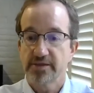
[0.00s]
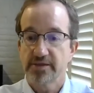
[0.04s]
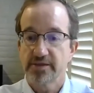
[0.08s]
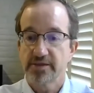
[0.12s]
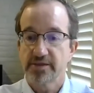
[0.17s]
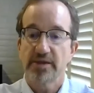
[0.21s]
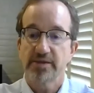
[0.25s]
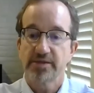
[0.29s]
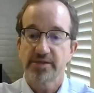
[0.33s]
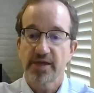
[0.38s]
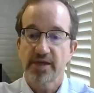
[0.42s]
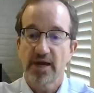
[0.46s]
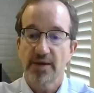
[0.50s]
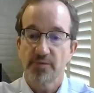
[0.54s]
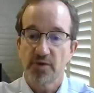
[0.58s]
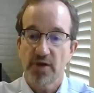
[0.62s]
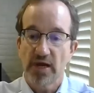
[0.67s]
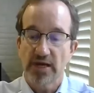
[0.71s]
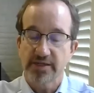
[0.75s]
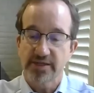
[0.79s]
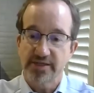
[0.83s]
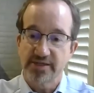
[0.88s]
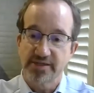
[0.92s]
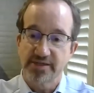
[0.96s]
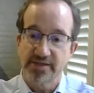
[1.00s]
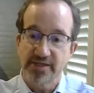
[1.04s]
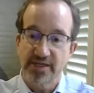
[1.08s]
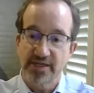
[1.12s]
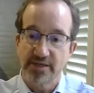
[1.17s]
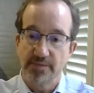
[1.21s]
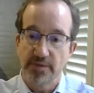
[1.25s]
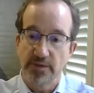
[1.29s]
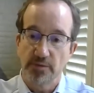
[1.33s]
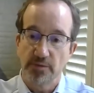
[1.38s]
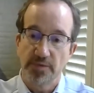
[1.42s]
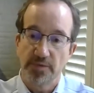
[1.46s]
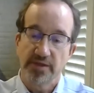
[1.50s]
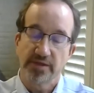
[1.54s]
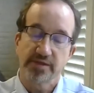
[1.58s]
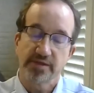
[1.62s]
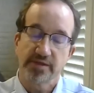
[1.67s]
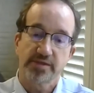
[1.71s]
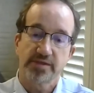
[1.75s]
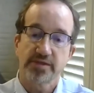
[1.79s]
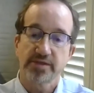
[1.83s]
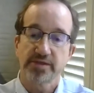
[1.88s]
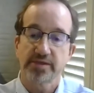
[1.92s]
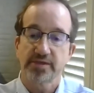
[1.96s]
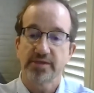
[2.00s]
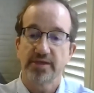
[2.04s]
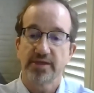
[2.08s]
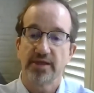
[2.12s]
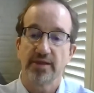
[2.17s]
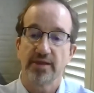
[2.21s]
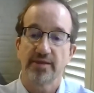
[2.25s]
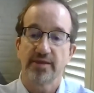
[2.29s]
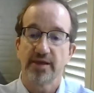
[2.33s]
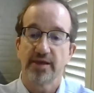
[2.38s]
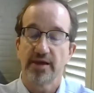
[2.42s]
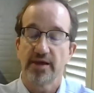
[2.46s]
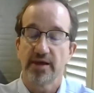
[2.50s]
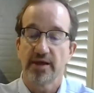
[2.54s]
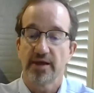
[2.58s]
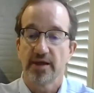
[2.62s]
And by the time you actually see them, it'll be the 16th day.